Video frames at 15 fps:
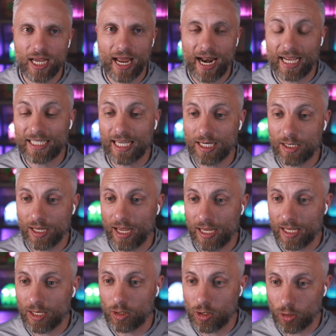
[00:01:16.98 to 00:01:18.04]
I said,
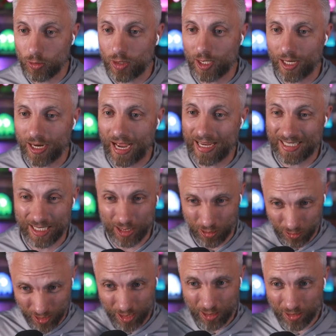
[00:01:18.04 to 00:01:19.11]
do you think
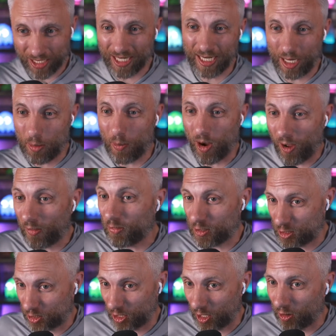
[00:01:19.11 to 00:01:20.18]
you could get him on the
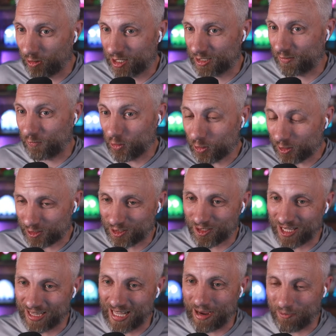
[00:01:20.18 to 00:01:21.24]
show? Because if you could do
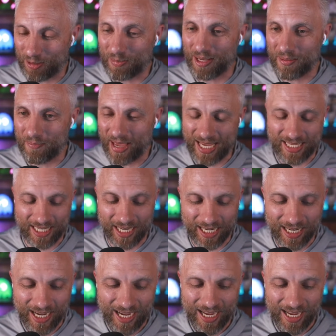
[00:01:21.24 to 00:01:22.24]
that, that would be amazing.